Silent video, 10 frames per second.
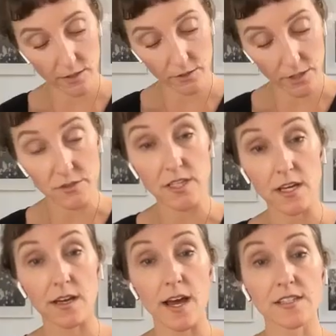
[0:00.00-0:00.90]
a little note to
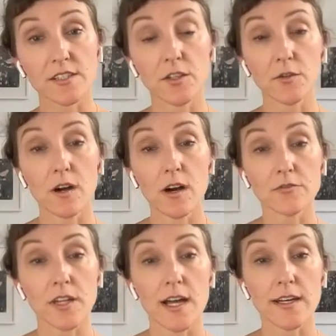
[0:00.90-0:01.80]
ask you
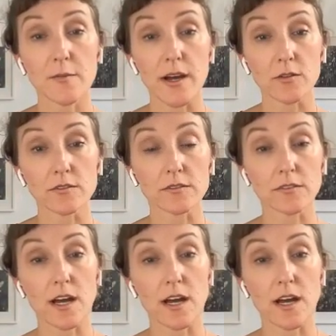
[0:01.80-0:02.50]
offline about